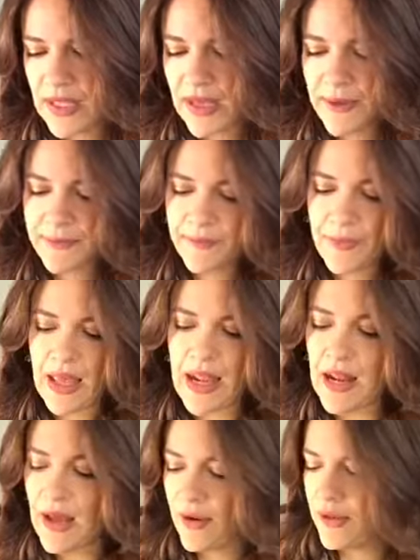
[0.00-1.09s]
Yep.
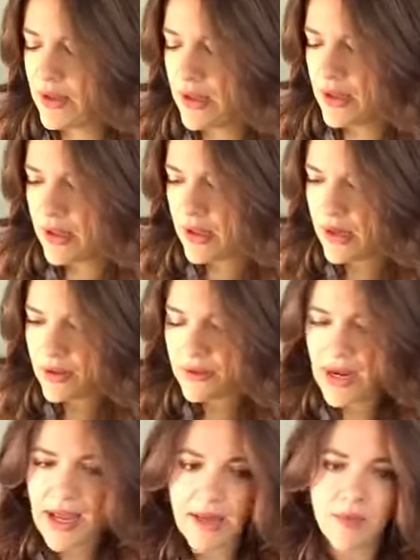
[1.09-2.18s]
Hello. All
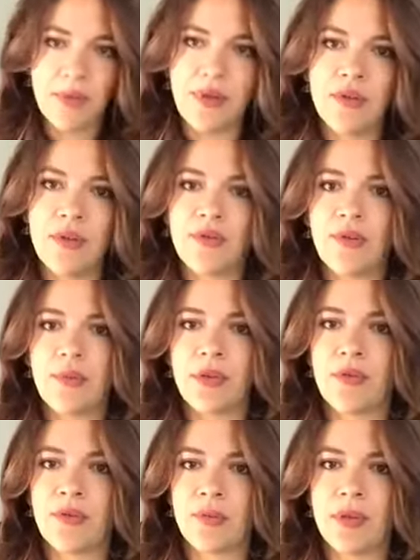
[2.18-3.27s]
right. Beautiful,
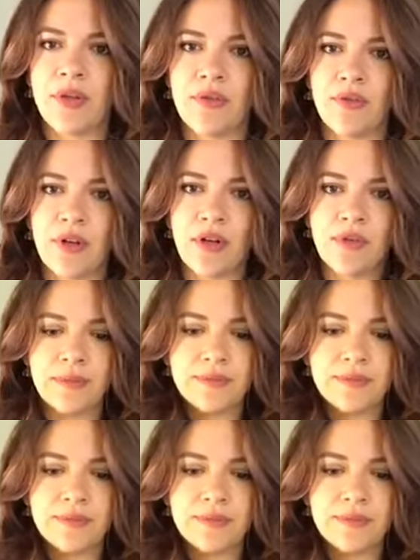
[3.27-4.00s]
beautiful, beautiful.